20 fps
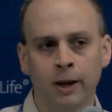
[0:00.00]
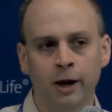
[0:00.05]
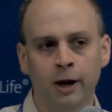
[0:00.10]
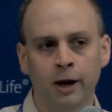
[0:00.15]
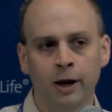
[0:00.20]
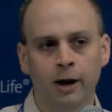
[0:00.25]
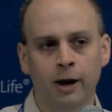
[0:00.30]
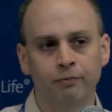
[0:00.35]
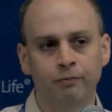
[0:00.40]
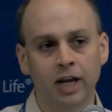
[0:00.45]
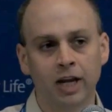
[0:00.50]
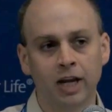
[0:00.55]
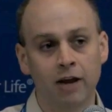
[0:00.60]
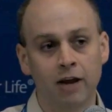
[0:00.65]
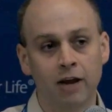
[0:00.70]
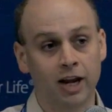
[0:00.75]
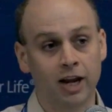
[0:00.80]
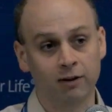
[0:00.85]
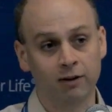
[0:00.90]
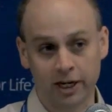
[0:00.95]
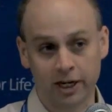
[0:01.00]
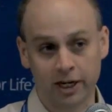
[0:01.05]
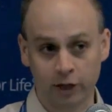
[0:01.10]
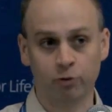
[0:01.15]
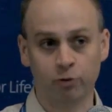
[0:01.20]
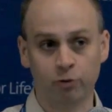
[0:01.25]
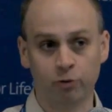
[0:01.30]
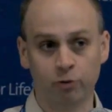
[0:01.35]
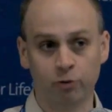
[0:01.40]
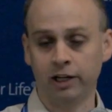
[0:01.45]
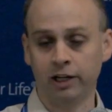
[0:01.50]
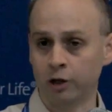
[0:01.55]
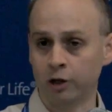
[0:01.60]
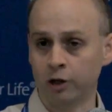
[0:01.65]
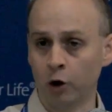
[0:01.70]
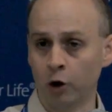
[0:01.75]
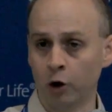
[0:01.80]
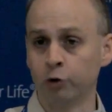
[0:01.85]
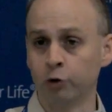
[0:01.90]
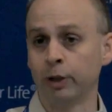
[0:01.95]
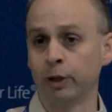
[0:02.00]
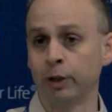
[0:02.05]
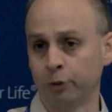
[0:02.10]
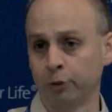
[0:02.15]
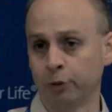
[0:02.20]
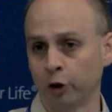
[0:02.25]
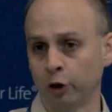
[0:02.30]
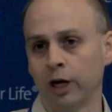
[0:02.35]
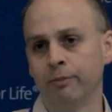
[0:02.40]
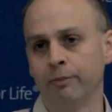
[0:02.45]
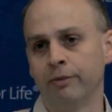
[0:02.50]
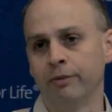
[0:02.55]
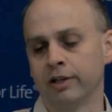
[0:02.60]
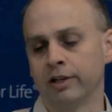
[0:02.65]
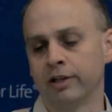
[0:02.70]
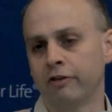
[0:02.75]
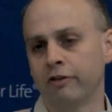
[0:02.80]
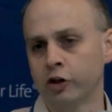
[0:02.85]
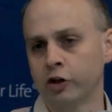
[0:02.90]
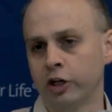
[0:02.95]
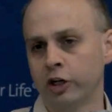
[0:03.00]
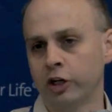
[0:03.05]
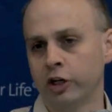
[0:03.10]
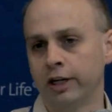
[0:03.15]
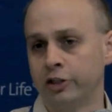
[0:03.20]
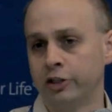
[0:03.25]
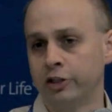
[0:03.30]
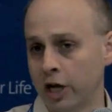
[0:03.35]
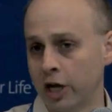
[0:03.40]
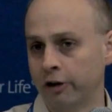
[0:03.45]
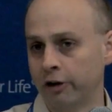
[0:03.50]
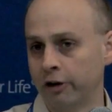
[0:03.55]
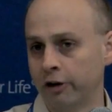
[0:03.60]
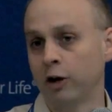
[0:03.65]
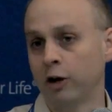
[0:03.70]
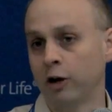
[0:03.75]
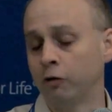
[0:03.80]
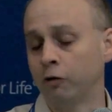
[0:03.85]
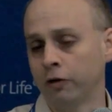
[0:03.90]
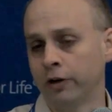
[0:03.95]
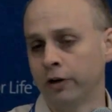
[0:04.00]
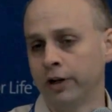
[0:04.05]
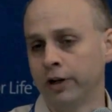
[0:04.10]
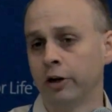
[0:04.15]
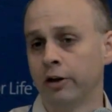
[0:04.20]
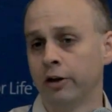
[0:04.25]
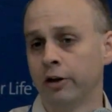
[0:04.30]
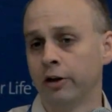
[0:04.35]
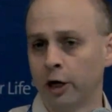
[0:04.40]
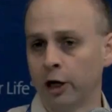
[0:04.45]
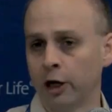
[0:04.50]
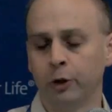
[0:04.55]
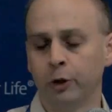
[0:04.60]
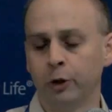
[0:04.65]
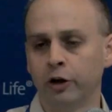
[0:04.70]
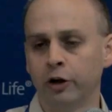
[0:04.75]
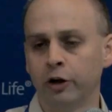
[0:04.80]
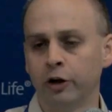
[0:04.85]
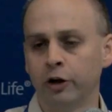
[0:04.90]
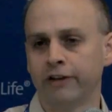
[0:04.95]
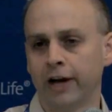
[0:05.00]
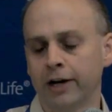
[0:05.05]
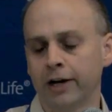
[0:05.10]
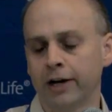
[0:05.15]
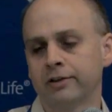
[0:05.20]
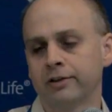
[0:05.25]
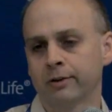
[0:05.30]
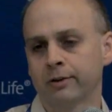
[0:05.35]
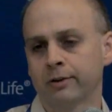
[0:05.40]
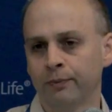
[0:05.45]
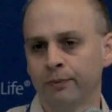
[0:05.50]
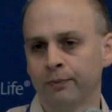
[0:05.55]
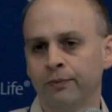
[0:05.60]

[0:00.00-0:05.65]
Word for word: And then the idea would be you'd reprogram this function and generate hopefully good therapeutic effects.